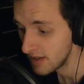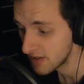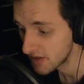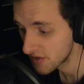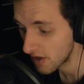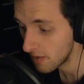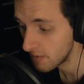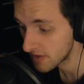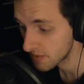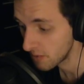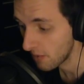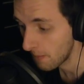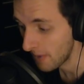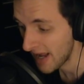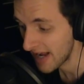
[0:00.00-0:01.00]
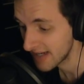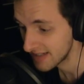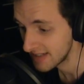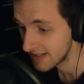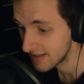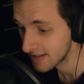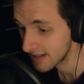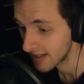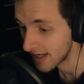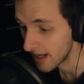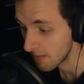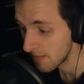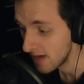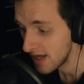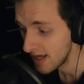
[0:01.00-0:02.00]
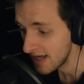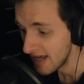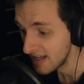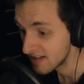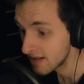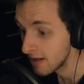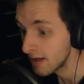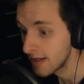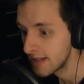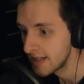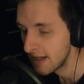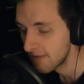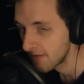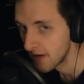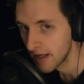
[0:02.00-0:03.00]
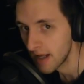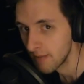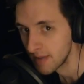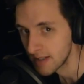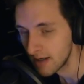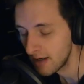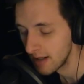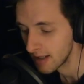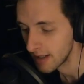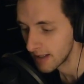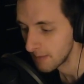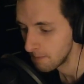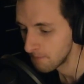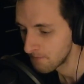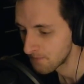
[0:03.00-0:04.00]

so much more packed into the game. It's like a different game entirely.